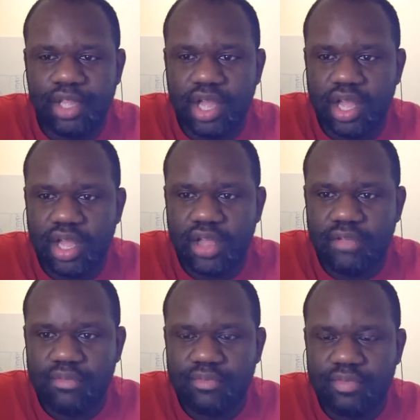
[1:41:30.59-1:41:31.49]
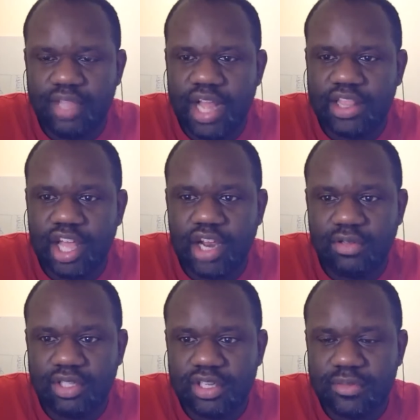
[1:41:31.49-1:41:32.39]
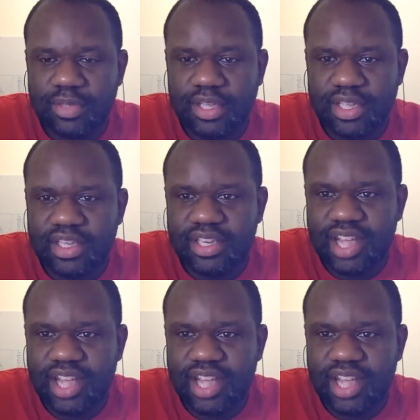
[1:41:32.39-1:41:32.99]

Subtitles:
than I thought it was going to be.